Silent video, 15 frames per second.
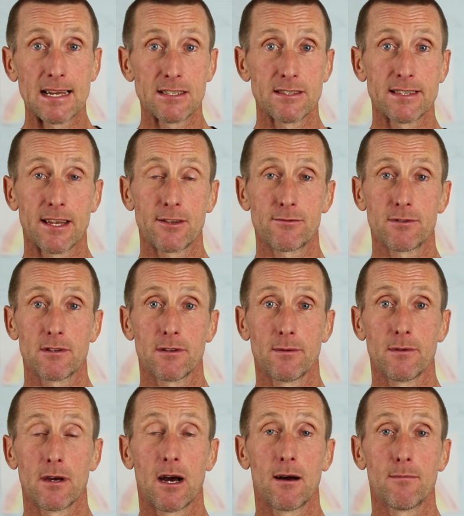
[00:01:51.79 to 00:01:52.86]
You tend to
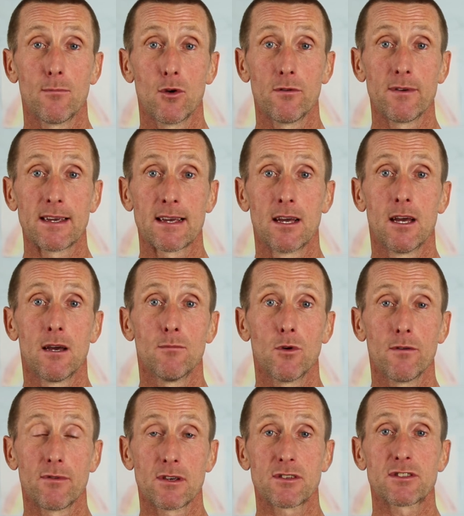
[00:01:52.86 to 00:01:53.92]
be
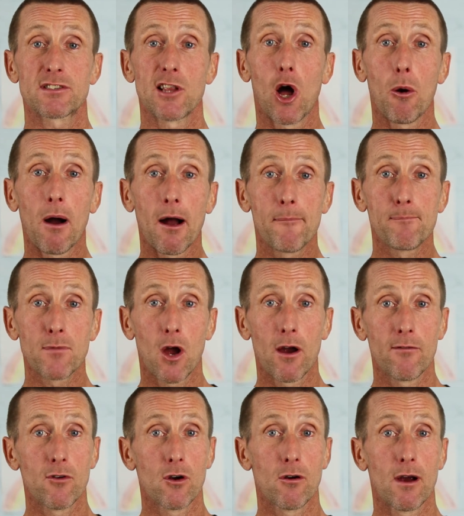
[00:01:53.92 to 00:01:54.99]
moving slower
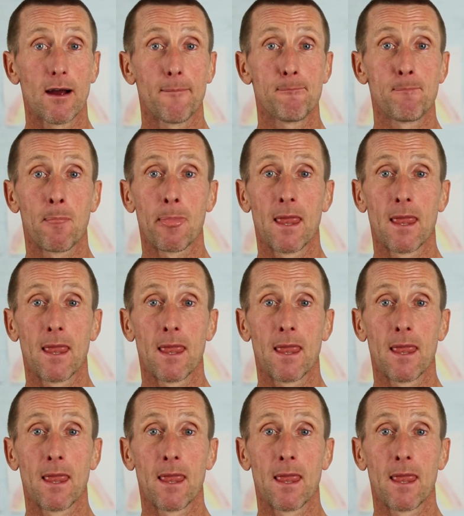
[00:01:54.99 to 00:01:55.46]
over